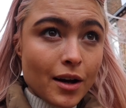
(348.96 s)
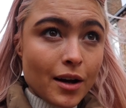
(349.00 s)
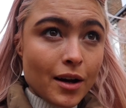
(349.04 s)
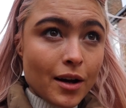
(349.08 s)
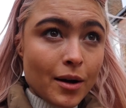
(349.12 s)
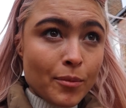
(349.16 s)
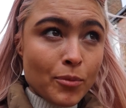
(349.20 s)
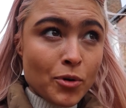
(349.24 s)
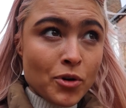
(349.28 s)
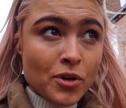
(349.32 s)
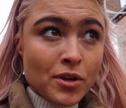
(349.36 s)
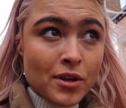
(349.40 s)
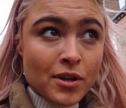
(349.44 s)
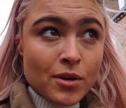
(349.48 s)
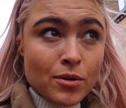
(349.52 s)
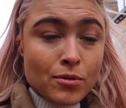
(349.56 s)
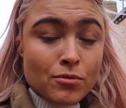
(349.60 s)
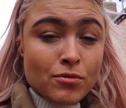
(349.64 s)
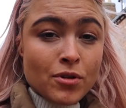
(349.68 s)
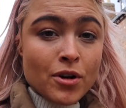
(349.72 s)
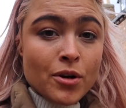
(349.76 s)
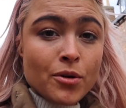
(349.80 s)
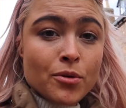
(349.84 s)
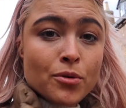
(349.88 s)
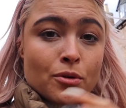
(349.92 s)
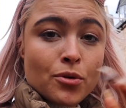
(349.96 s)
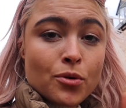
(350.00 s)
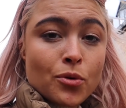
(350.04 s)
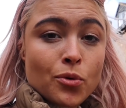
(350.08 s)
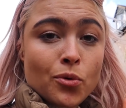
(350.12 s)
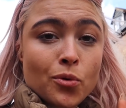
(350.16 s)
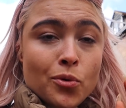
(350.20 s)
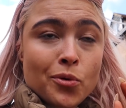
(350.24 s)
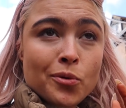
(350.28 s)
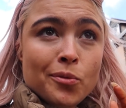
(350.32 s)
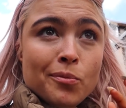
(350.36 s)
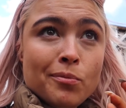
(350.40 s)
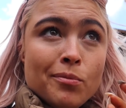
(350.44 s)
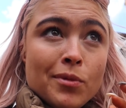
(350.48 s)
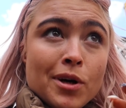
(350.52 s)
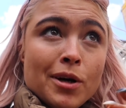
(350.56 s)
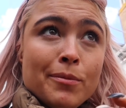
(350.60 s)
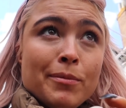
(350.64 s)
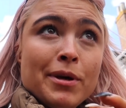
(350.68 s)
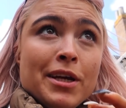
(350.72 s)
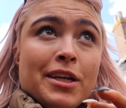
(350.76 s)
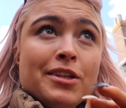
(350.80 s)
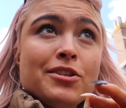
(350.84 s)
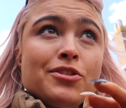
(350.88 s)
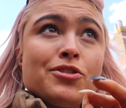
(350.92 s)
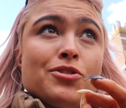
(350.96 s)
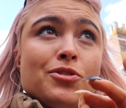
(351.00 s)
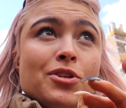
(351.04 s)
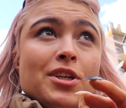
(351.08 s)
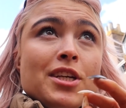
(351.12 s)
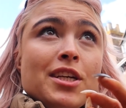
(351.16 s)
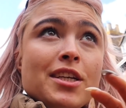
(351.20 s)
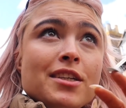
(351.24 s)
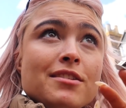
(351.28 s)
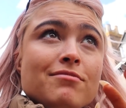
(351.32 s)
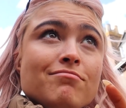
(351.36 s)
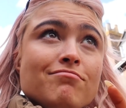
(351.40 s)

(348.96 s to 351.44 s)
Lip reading: I'm on a little road called Mermaid Street,